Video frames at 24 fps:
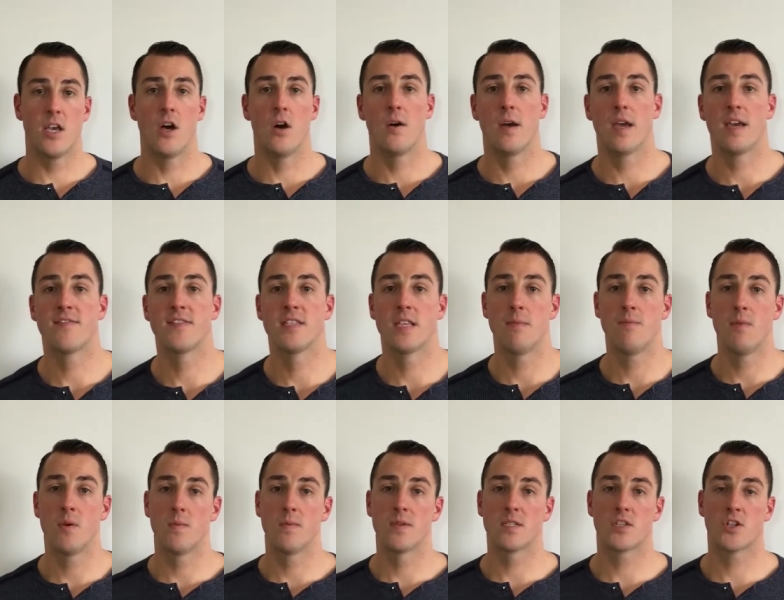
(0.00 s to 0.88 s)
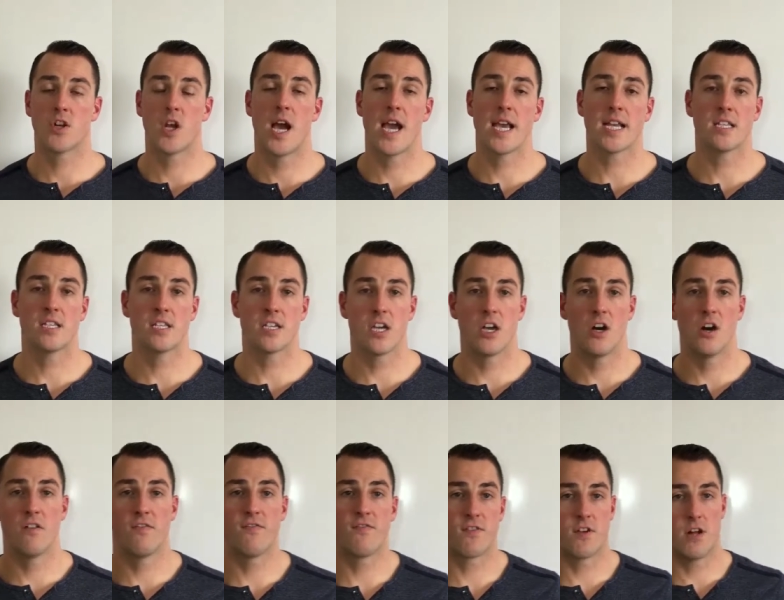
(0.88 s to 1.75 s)
So if someone was trying to
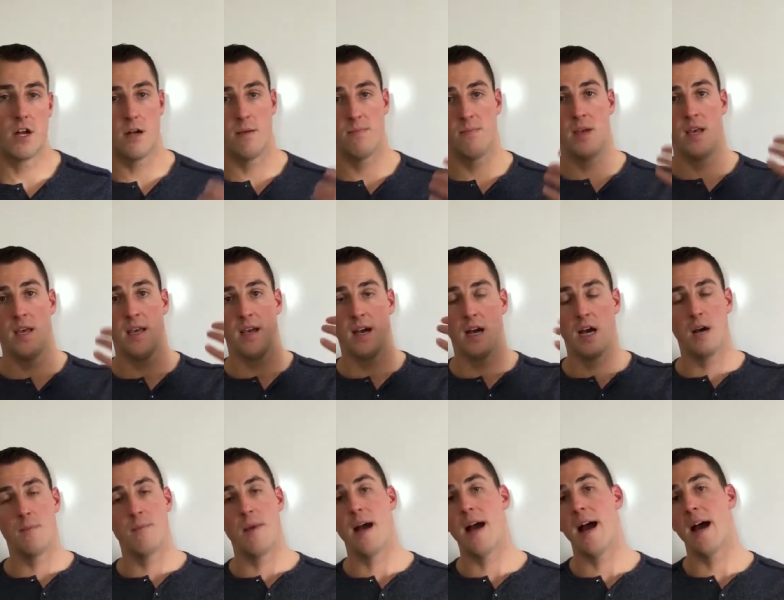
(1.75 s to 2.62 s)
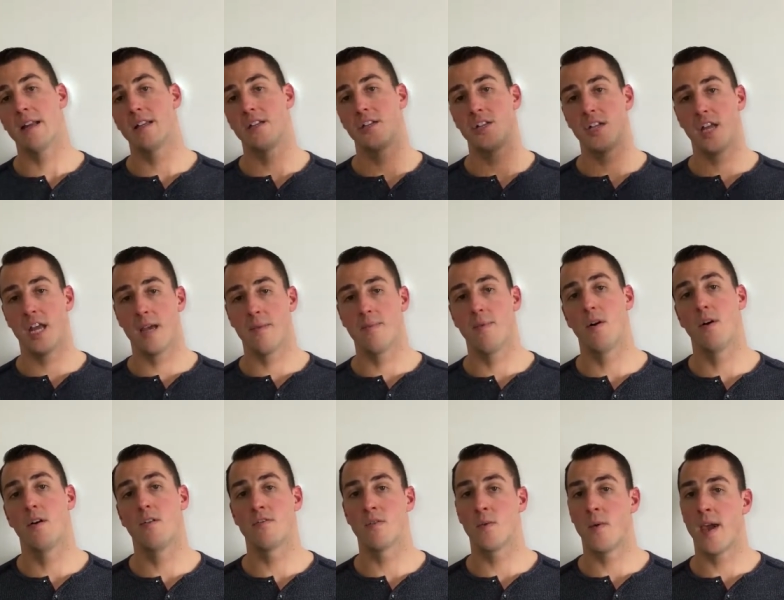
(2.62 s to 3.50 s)
go from out of shape,
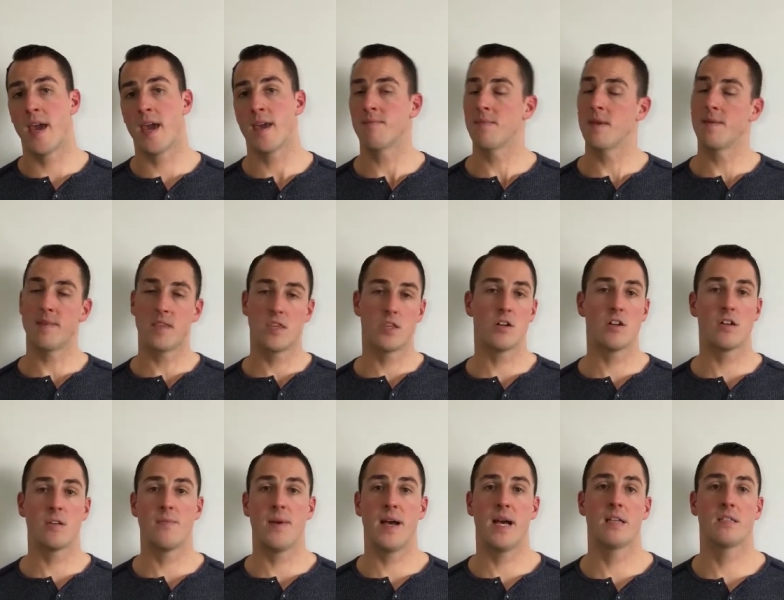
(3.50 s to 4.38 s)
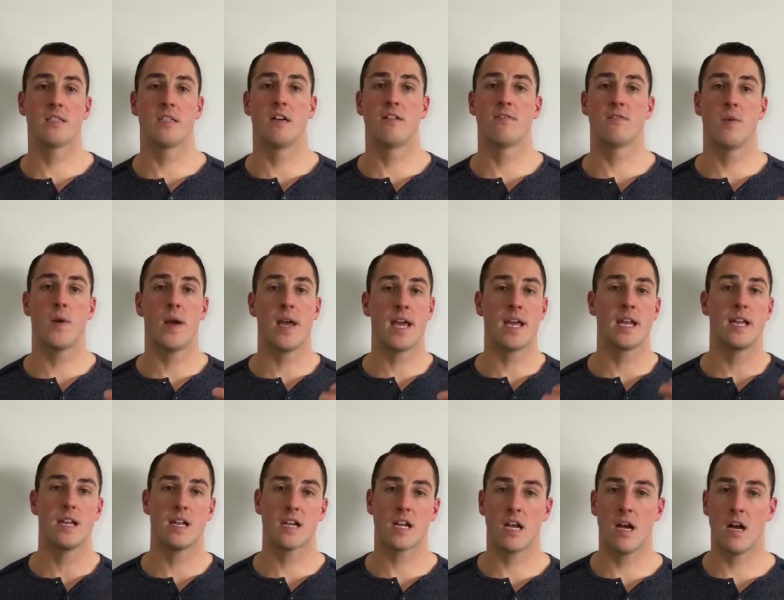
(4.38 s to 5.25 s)
overweight, maybe 30 pounds
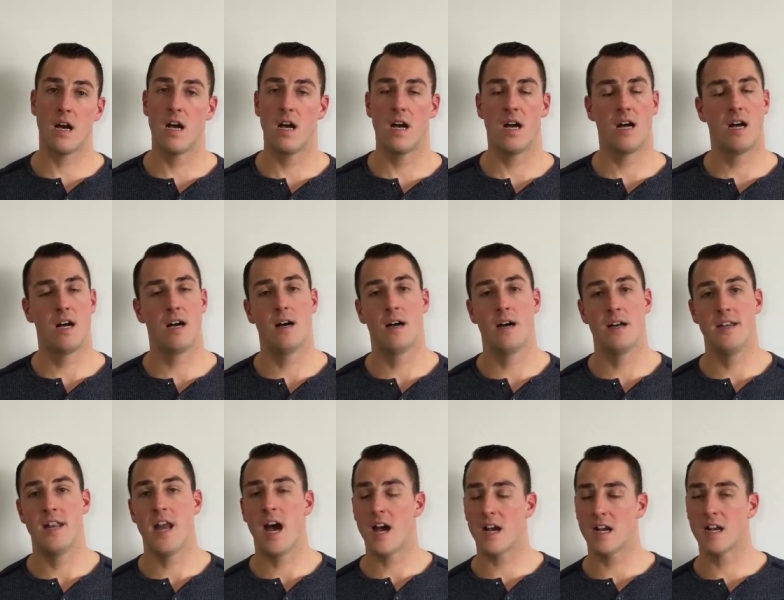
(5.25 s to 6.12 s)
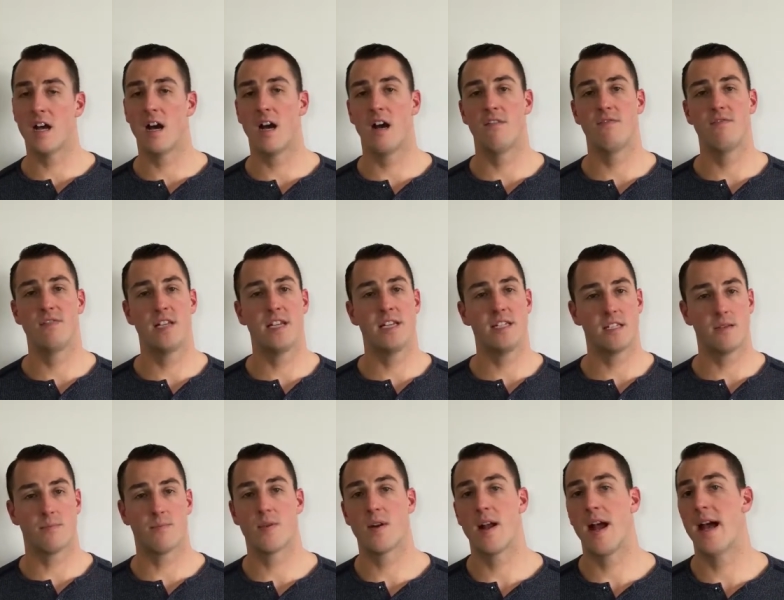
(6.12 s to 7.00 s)
overweight, not confident,
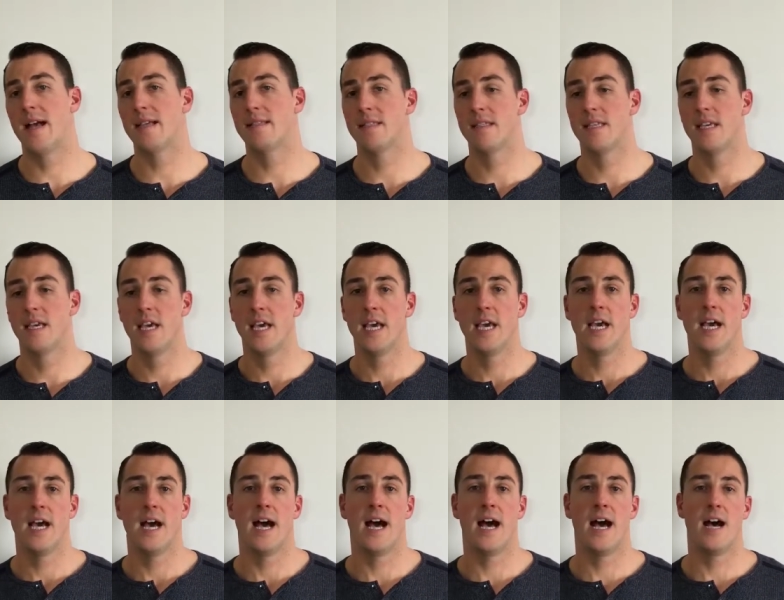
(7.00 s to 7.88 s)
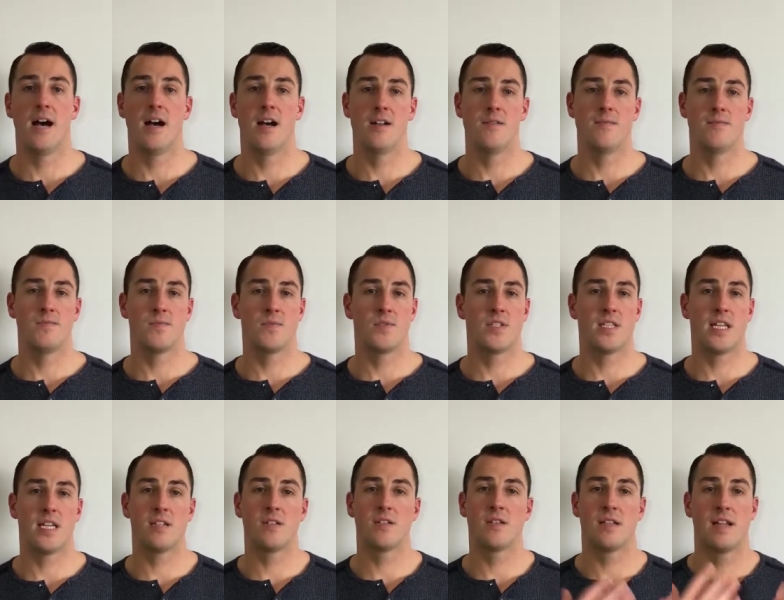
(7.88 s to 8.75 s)
depressed,
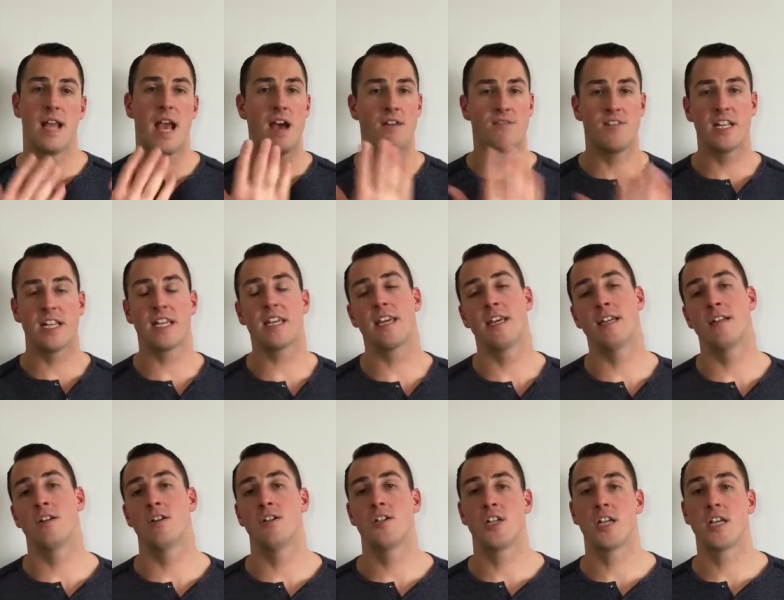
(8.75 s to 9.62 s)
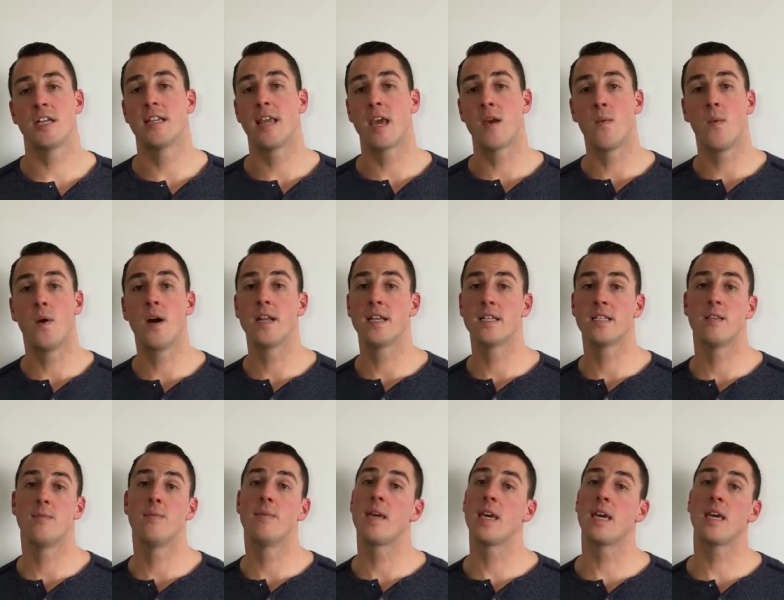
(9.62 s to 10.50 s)
didn't have any energy, and they
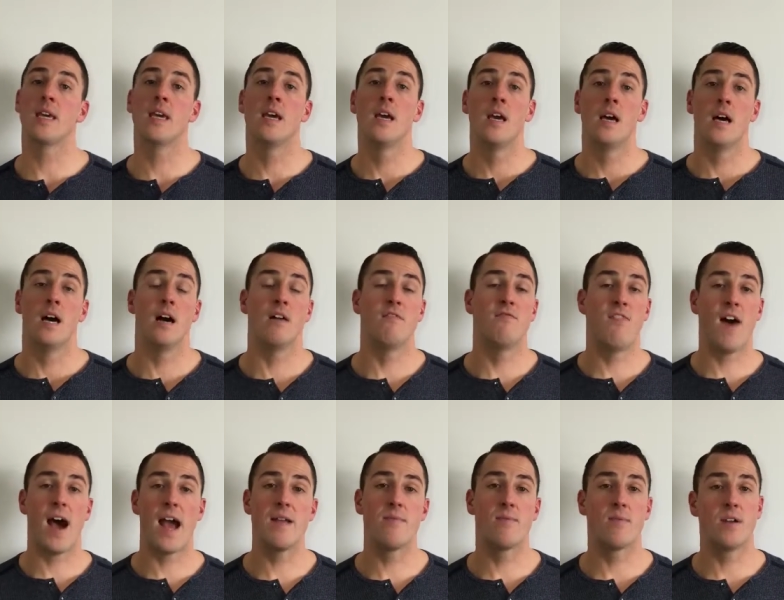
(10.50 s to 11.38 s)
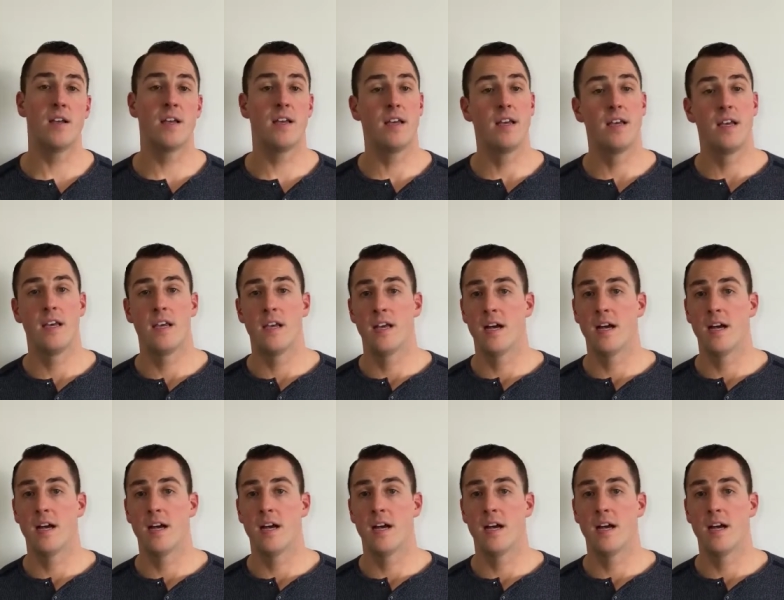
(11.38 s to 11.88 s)
wanted to be vibrant,